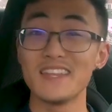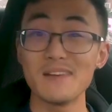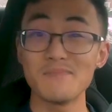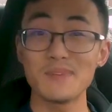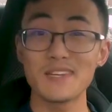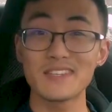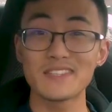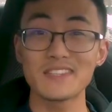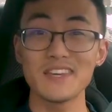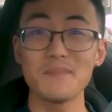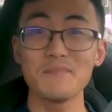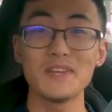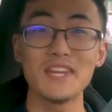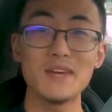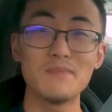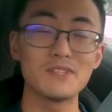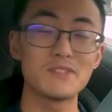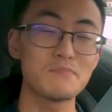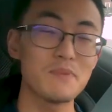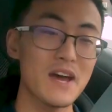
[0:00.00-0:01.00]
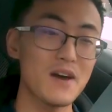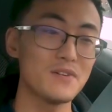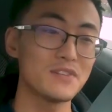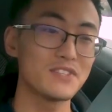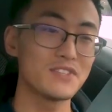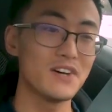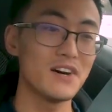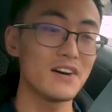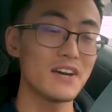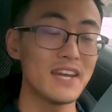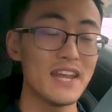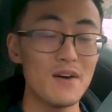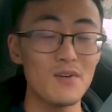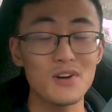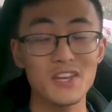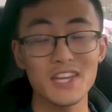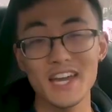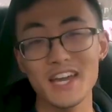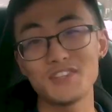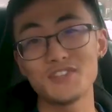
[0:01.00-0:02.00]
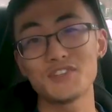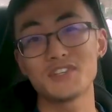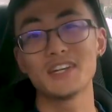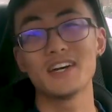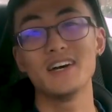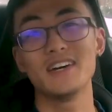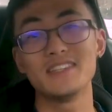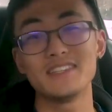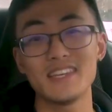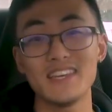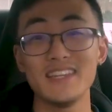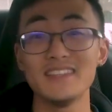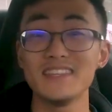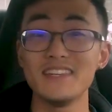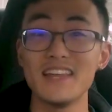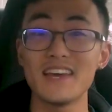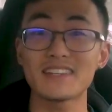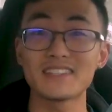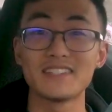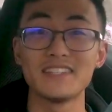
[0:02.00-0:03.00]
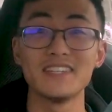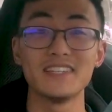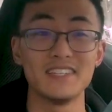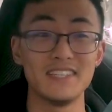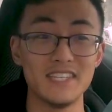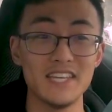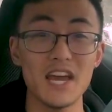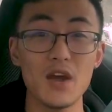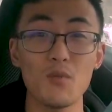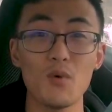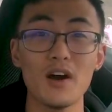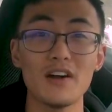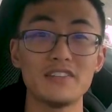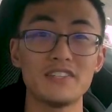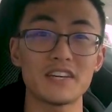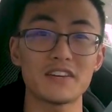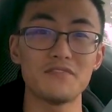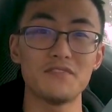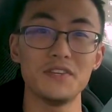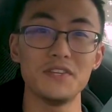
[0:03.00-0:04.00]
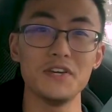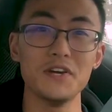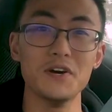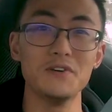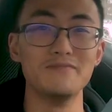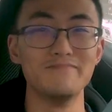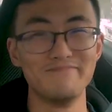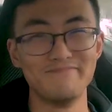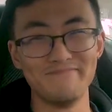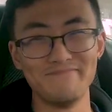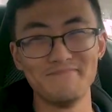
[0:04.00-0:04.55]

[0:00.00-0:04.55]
That being said, my name is Pawinning, and I will catch you guys in the next DIY tech video.